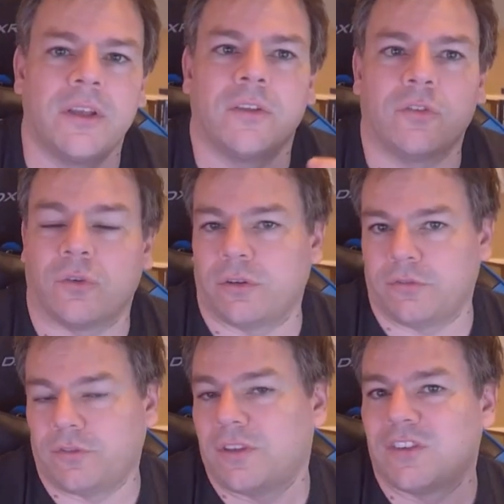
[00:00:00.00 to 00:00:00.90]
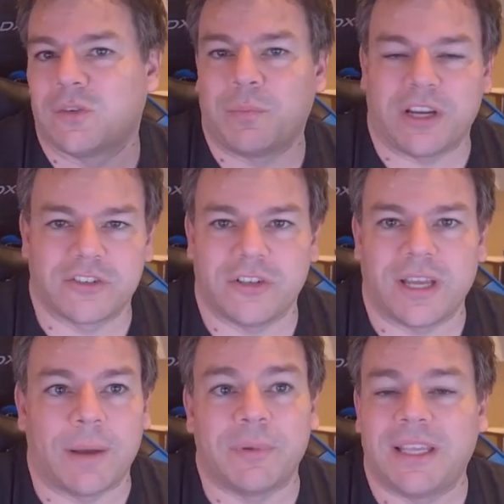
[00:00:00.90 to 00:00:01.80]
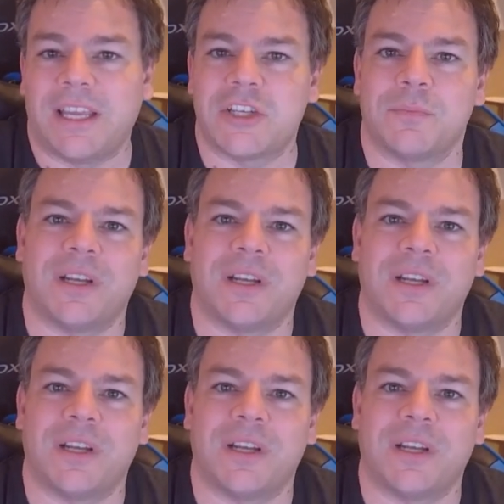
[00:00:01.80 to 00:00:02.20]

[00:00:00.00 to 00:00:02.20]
sort of special application,